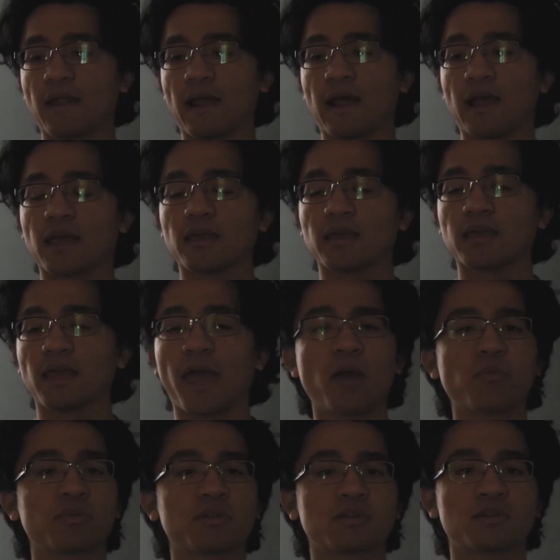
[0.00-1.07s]
It
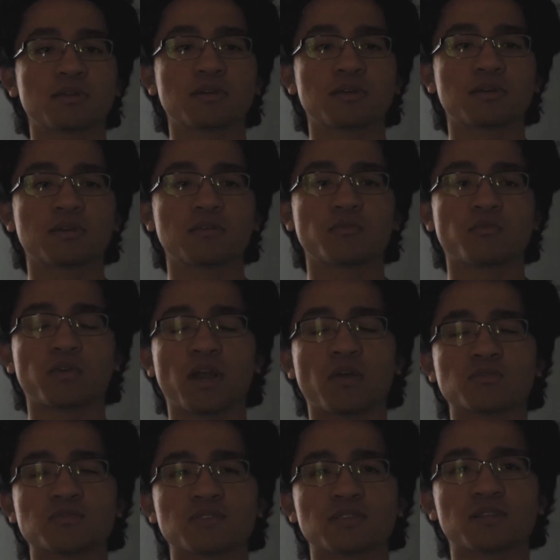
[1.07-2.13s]
happened when I
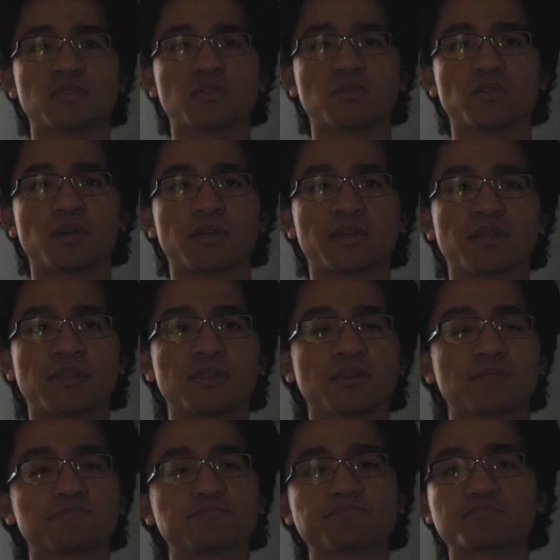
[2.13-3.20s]
was little, and I
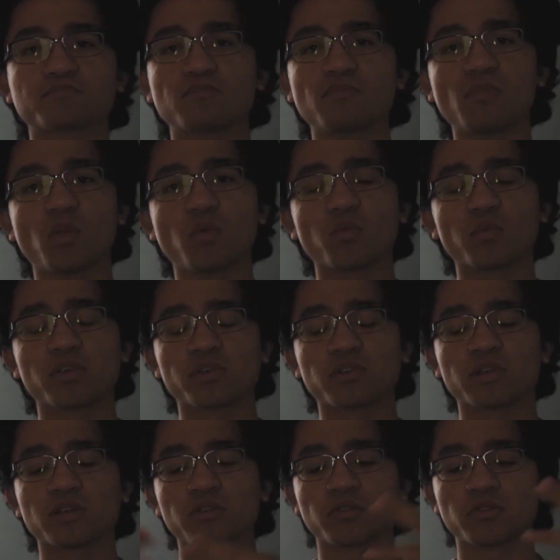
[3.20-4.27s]
think when you're
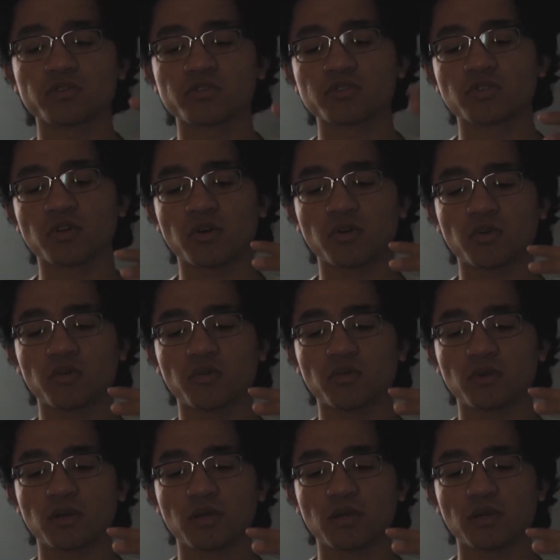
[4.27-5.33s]
little, you're so
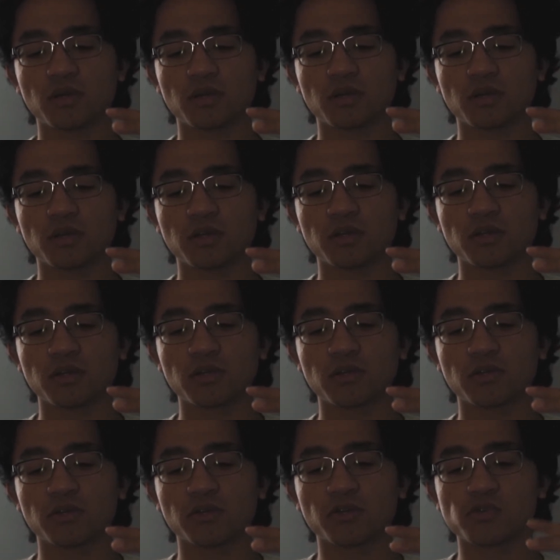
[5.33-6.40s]

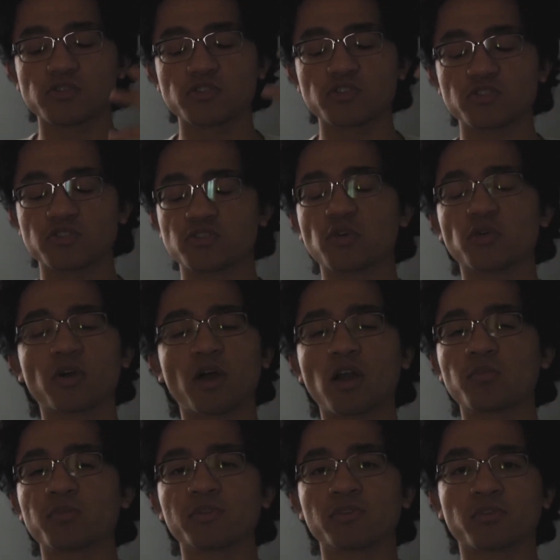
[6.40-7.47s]
you're so caught
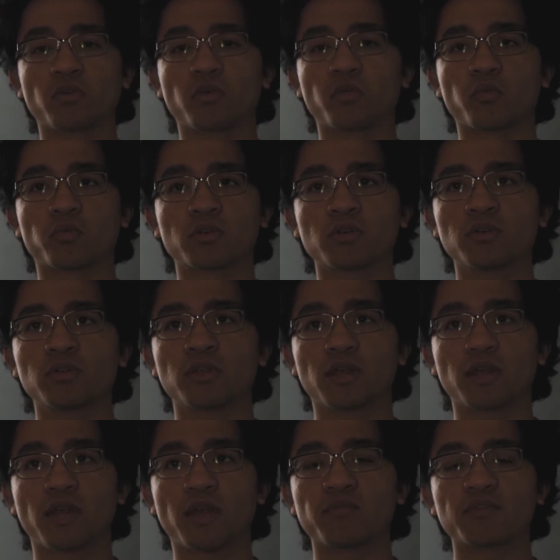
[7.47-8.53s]
up in your own world
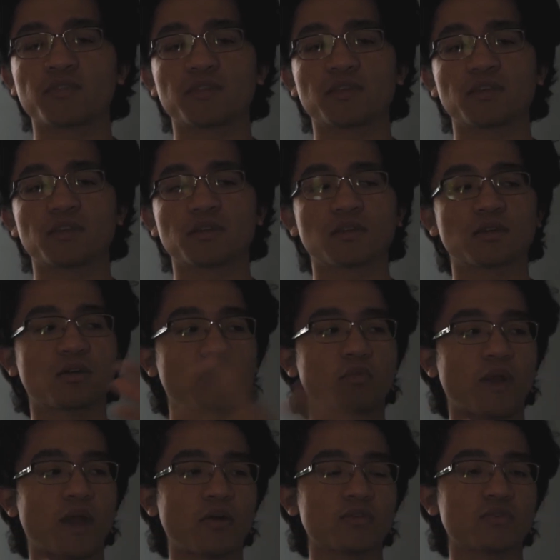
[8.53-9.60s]
that everything
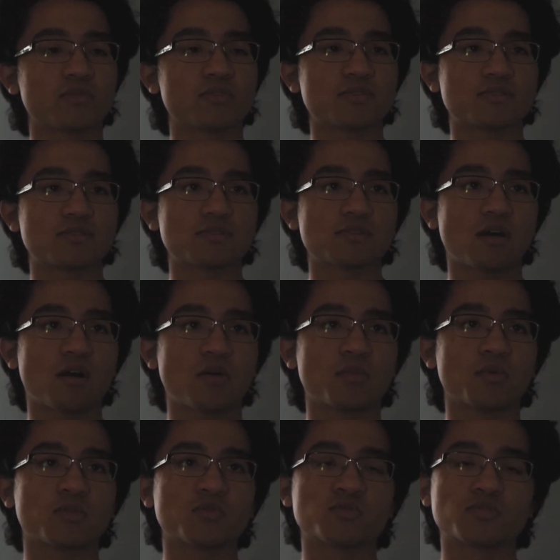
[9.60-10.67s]
around you is
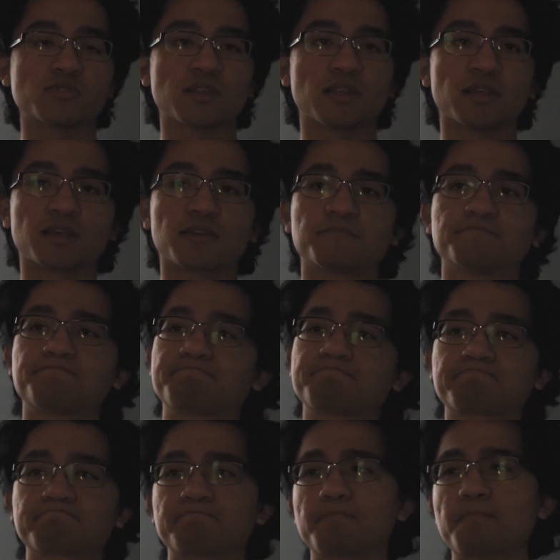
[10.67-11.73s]
almost like
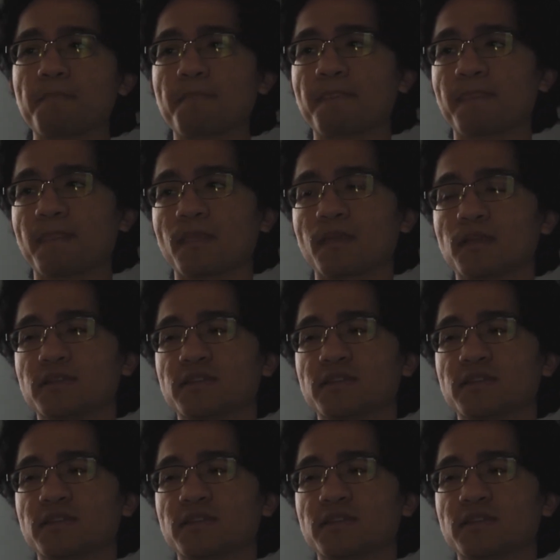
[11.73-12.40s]
it